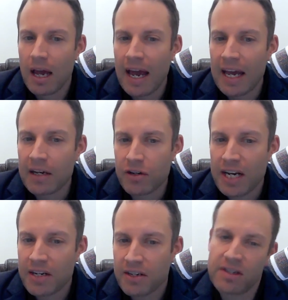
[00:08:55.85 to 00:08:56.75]
And
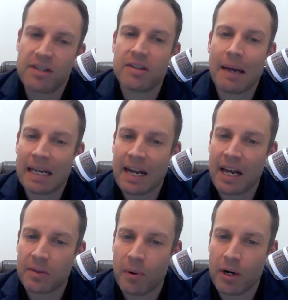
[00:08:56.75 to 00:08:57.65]
changes to this median
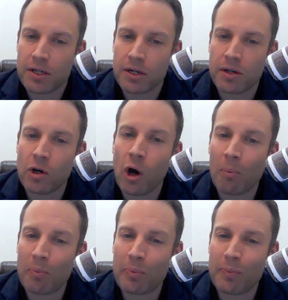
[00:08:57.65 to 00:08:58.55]
house price should
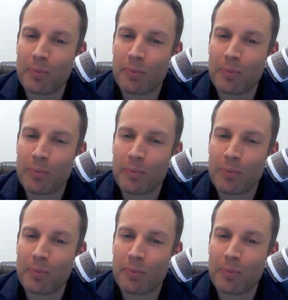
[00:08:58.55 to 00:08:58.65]
not